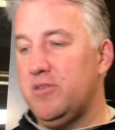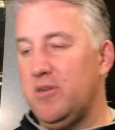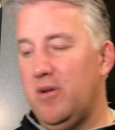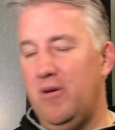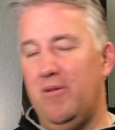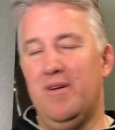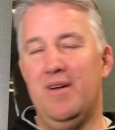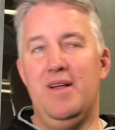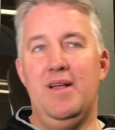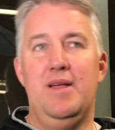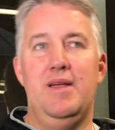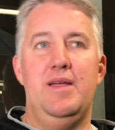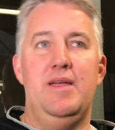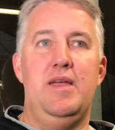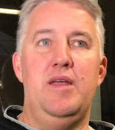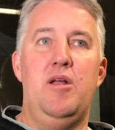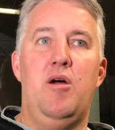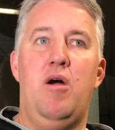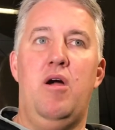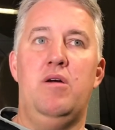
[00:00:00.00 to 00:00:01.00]
So,
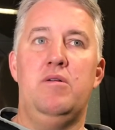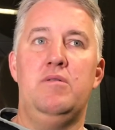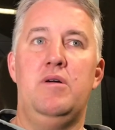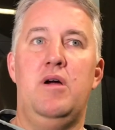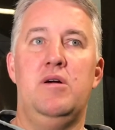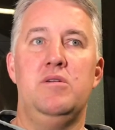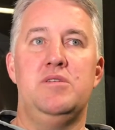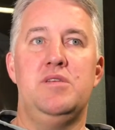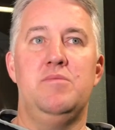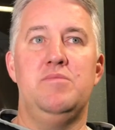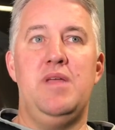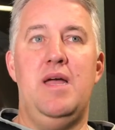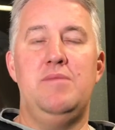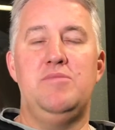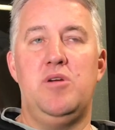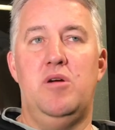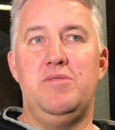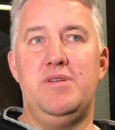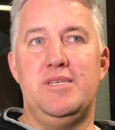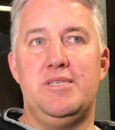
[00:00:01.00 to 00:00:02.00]
you know, our
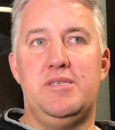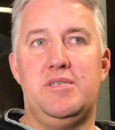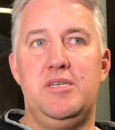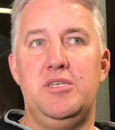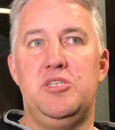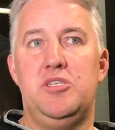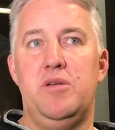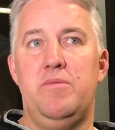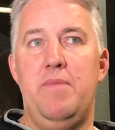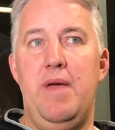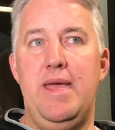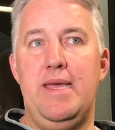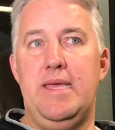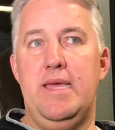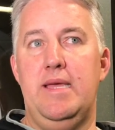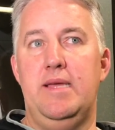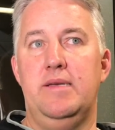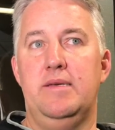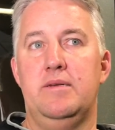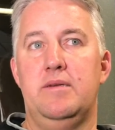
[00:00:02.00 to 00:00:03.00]
sometimes our decision
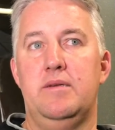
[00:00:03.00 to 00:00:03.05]
making,